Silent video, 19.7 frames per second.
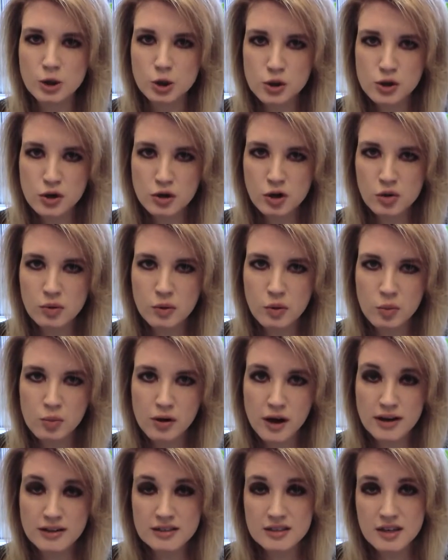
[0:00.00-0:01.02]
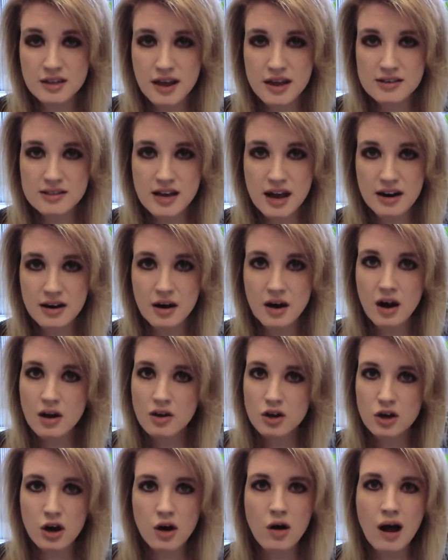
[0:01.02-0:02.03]
Jr. could be replaced, and they said,
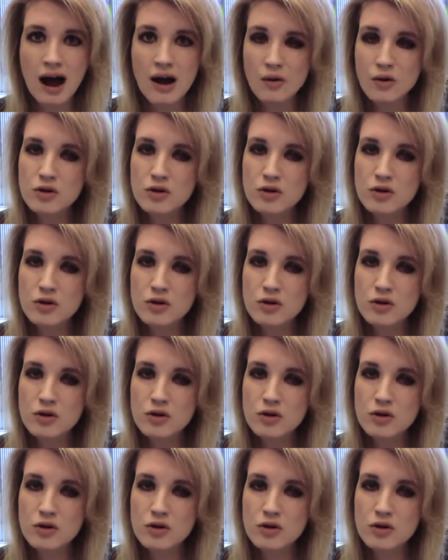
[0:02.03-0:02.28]
how